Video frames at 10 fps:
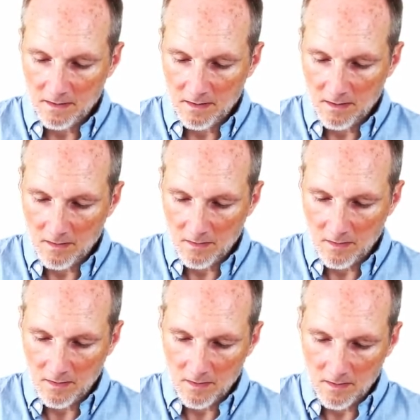
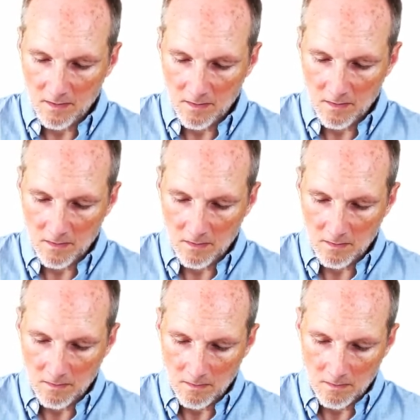
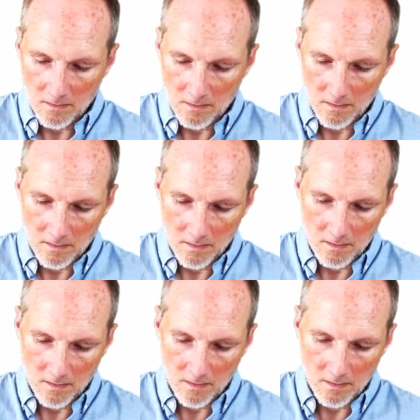
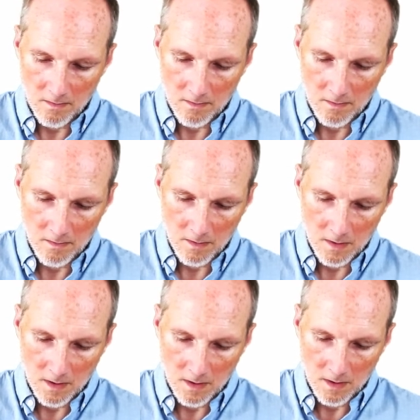
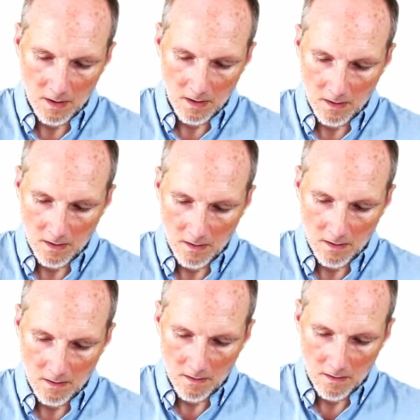
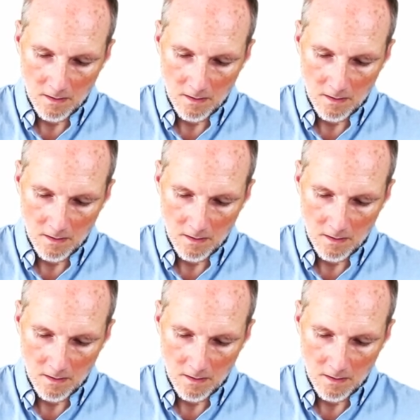No one is speaking in this clip.